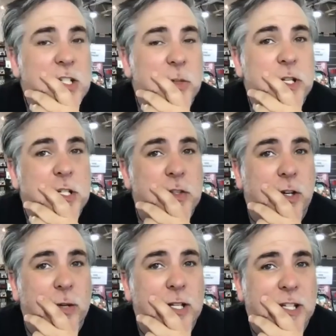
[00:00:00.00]
You mentioned the
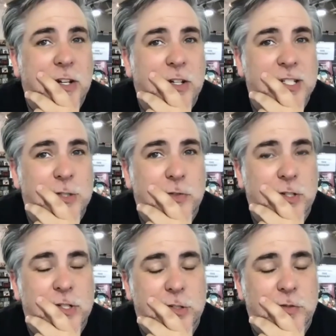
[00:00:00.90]
Green Lantern Silver
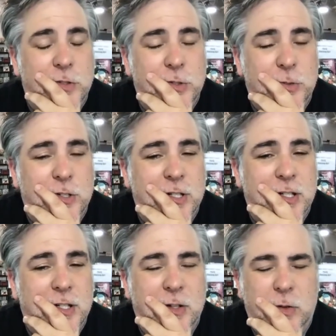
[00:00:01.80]
Surfer
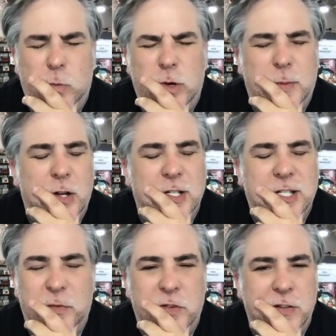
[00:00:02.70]
story, one of my
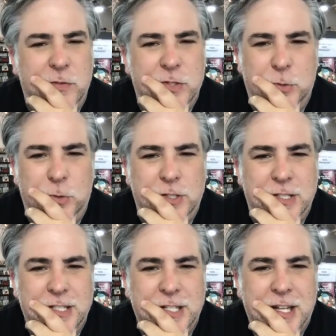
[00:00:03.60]
all-time favorite
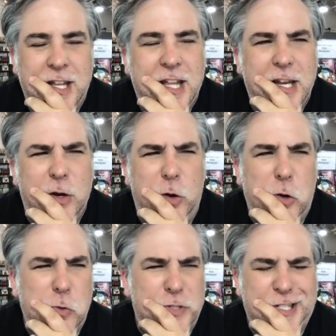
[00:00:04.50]
stories, and it
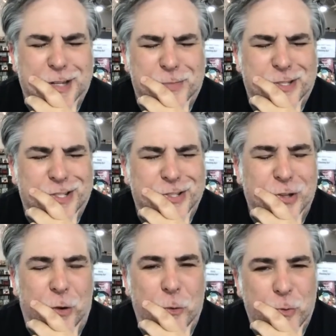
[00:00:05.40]
holds up
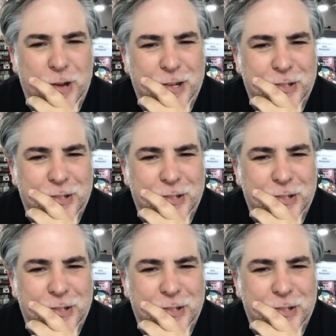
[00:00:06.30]
so well.